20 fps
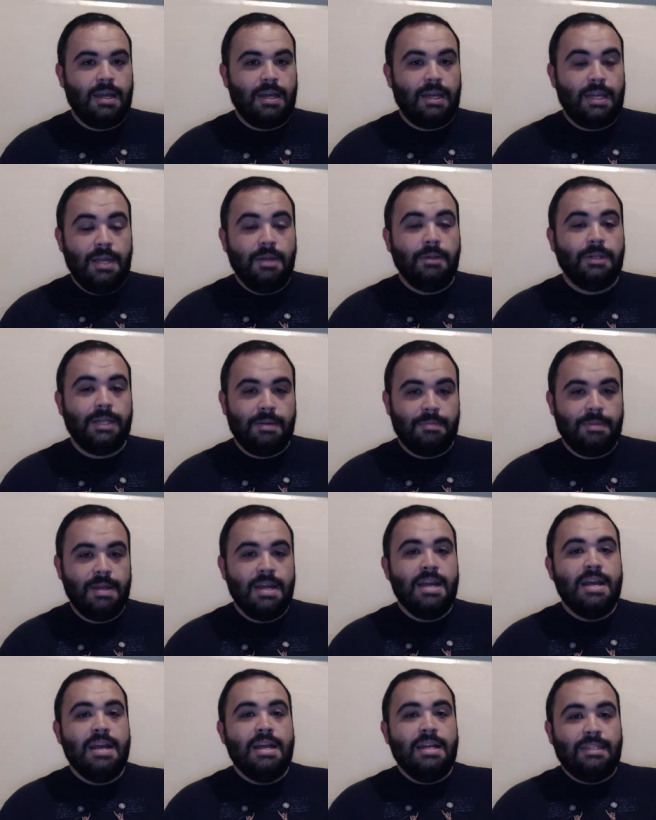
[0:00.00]
heal him
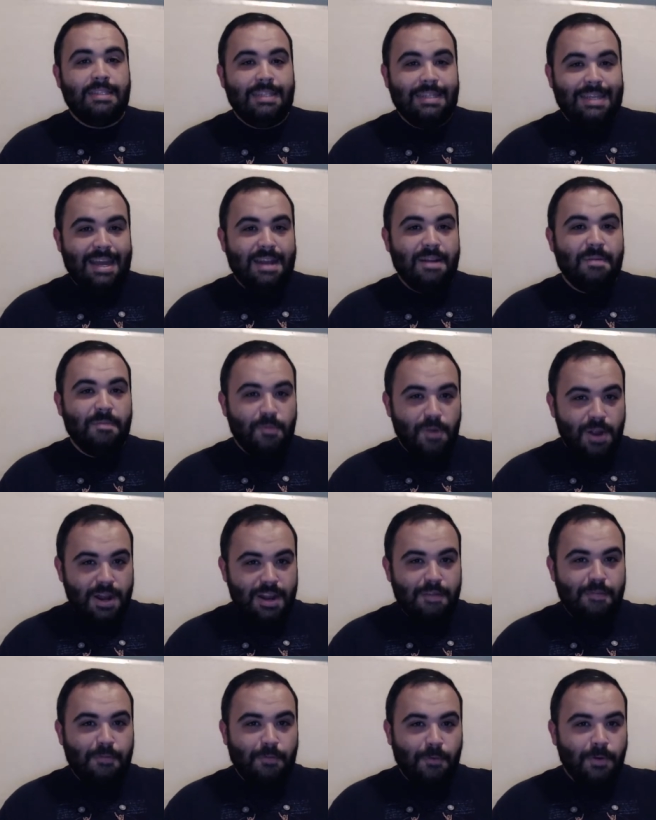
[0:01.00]
to get him
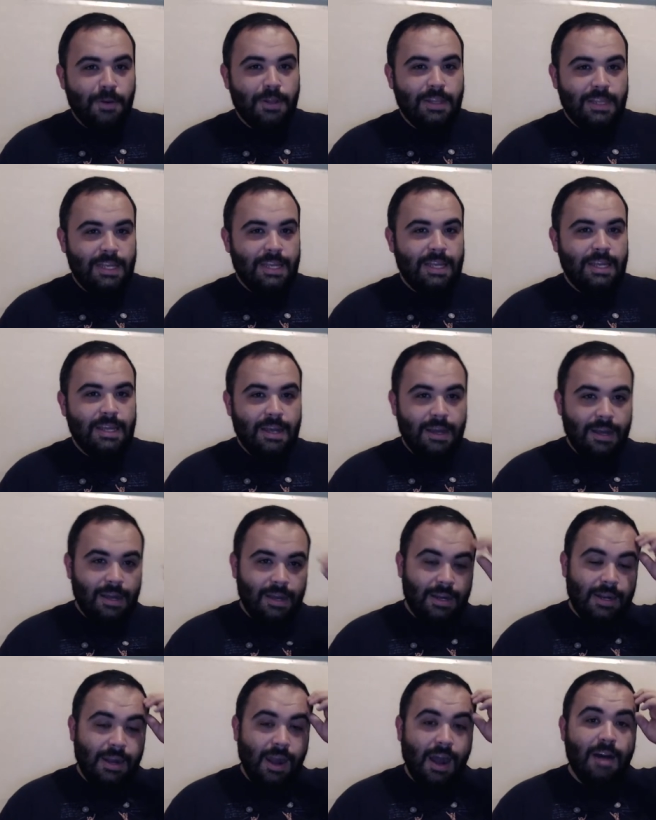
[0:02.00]
ready for the
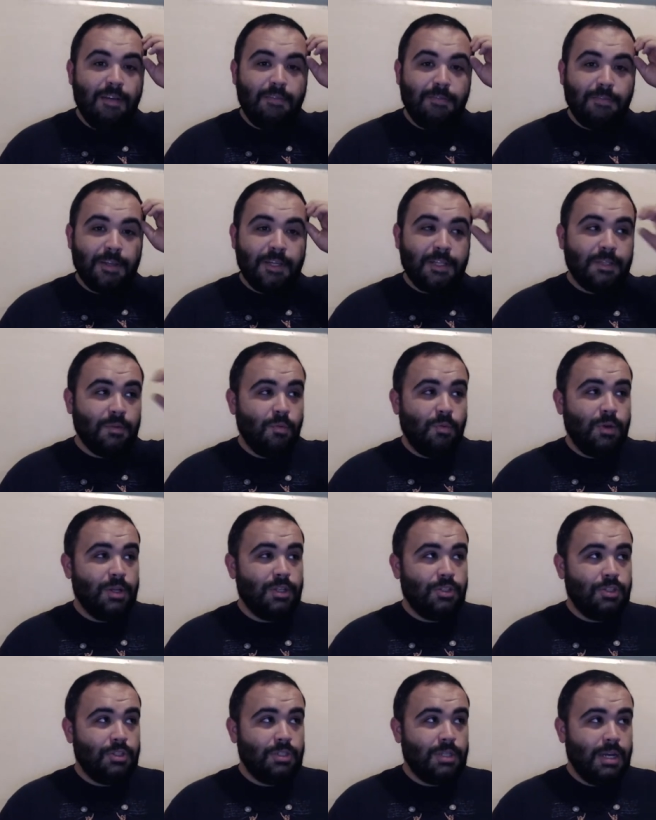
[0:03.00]
uh, conflict,
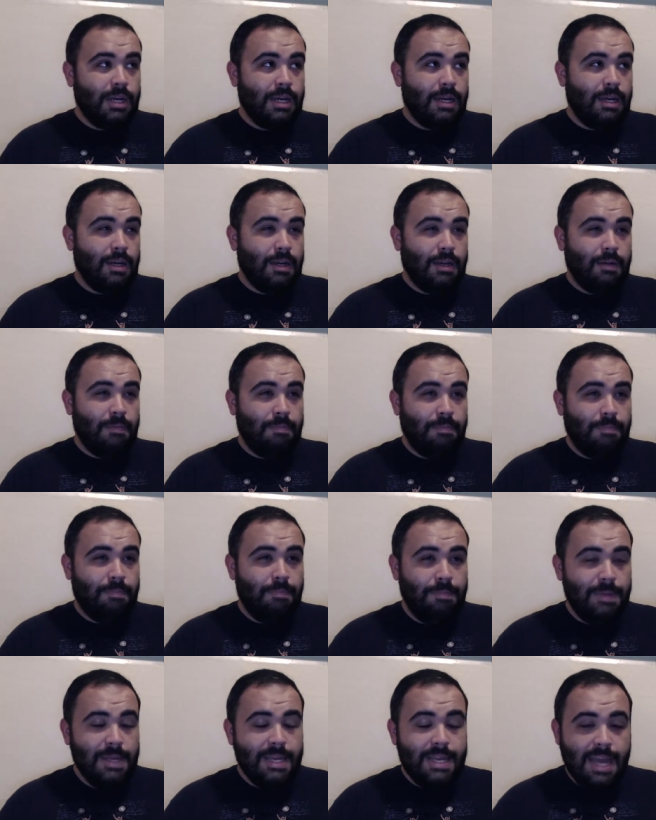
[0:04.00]
which uh,
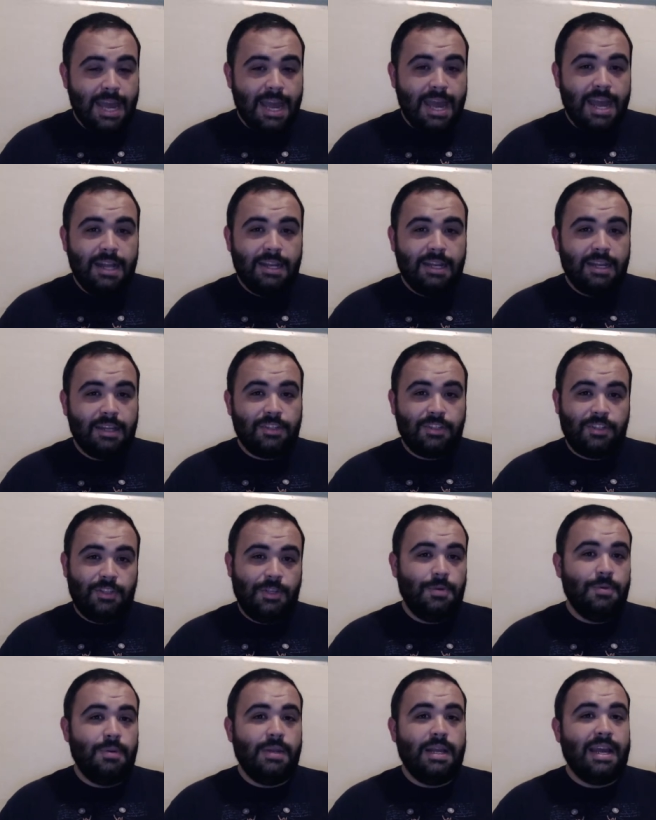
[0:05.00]
began as
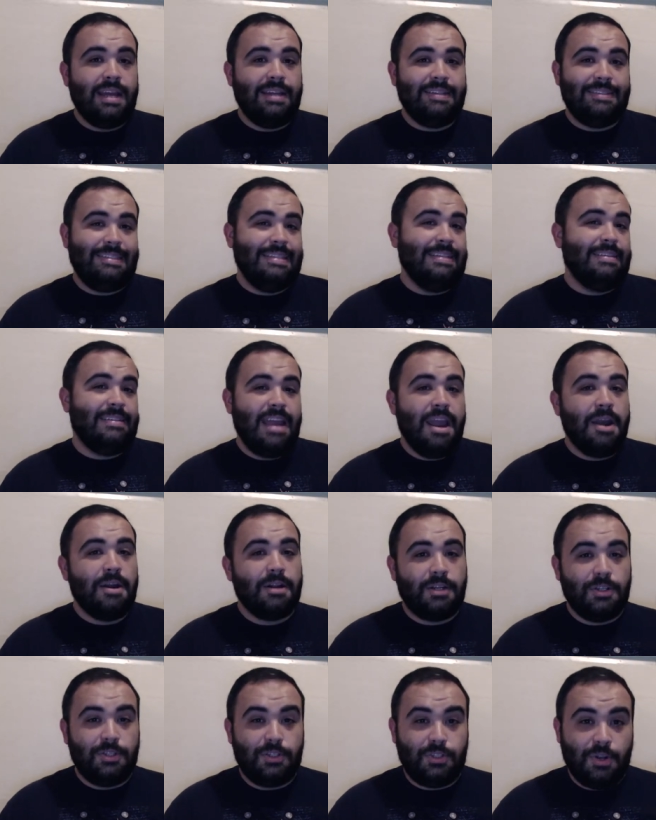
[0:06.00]
soon as these
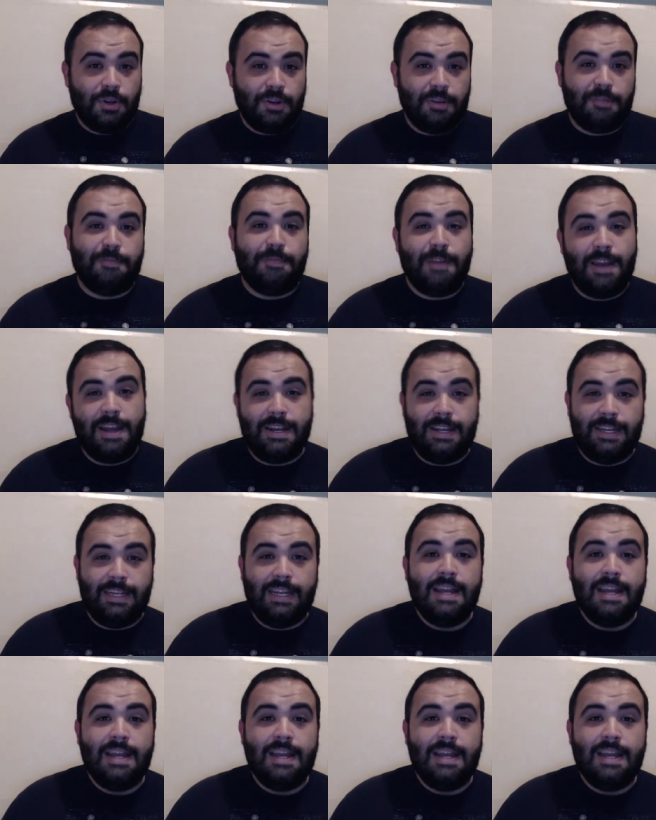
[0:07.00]
characters started fighting.